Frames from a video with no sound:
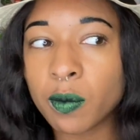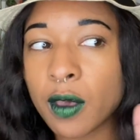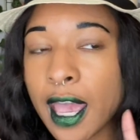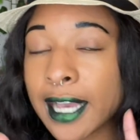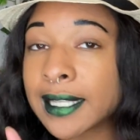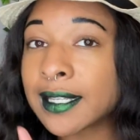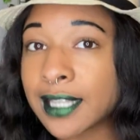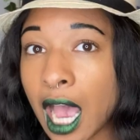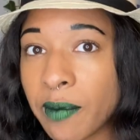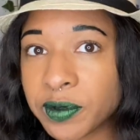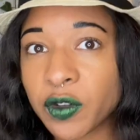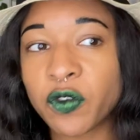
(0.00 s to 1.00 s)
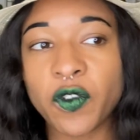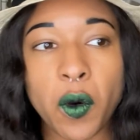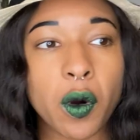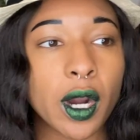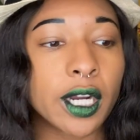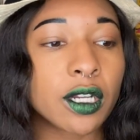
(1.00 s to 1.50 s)
except
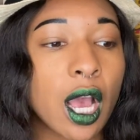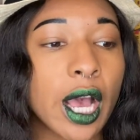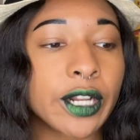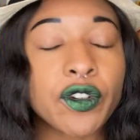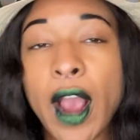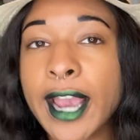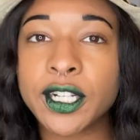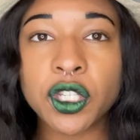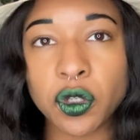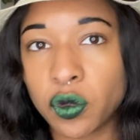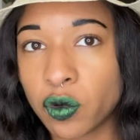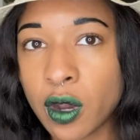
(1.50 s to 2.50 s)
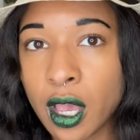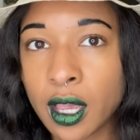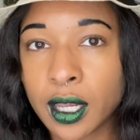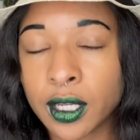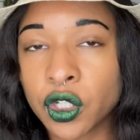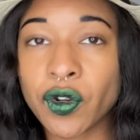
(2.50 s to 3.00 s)
for uh, trying to
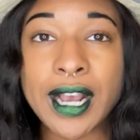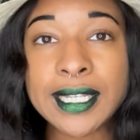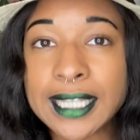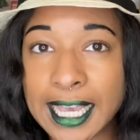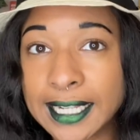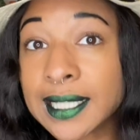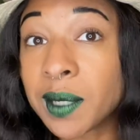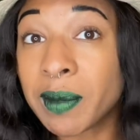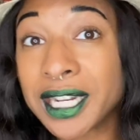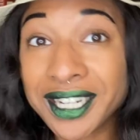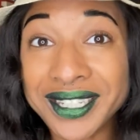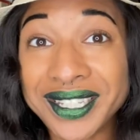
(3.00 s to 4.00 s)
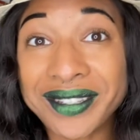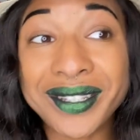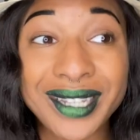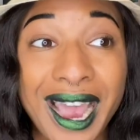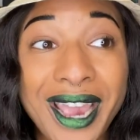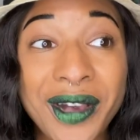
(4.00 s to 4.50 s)
dress in somebody else's
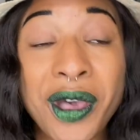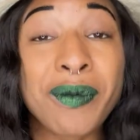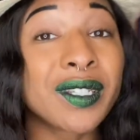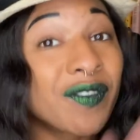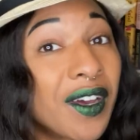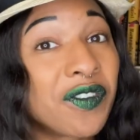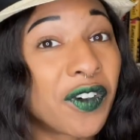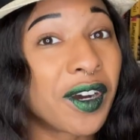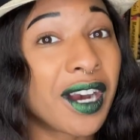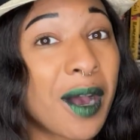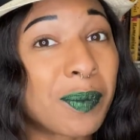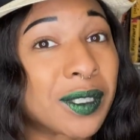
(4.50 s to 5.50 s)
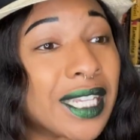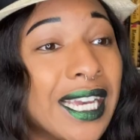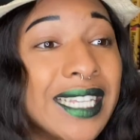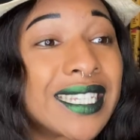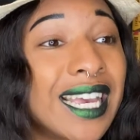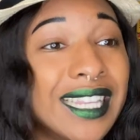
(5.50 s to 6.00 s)
style. It was fun for a couple
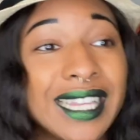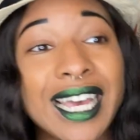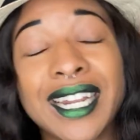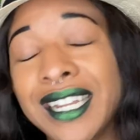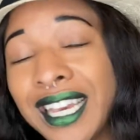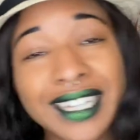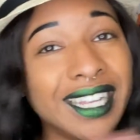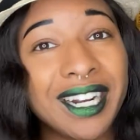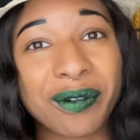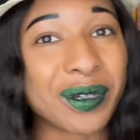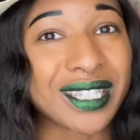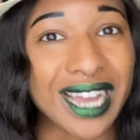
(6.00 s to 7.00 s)
days, and then and then it was